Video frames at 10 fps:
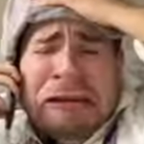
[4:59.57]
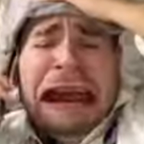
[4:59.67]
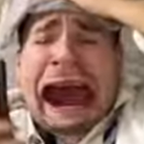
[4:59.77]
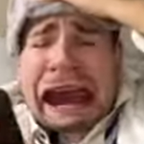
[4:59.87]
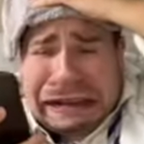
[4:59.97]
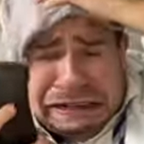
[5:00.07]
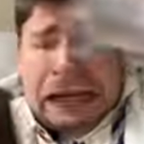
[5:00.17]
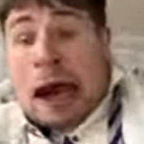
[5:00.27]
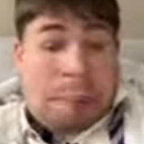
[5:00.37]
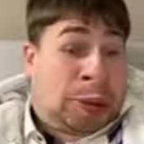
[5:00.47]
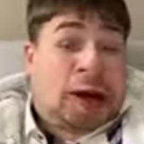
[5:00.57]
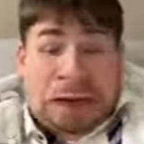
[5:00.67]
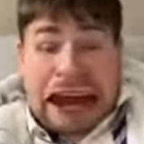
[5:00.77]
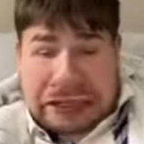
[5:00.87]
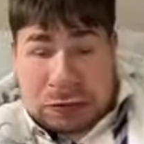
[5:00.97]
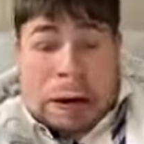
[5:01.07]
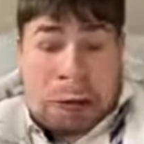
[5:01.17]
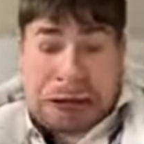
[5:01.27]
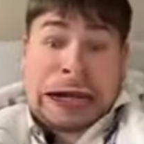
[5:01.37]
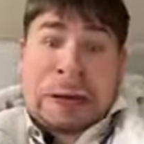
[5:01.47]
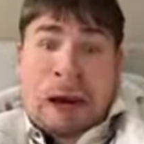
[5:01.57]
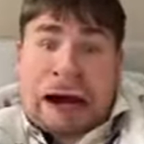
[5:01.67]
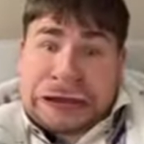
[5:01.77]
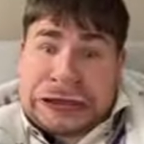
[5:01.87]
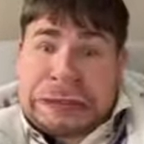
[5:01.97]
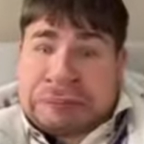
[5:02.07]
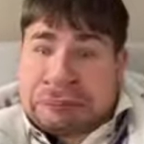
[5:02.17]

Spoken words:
Okay. Perfect. Watch out, watch.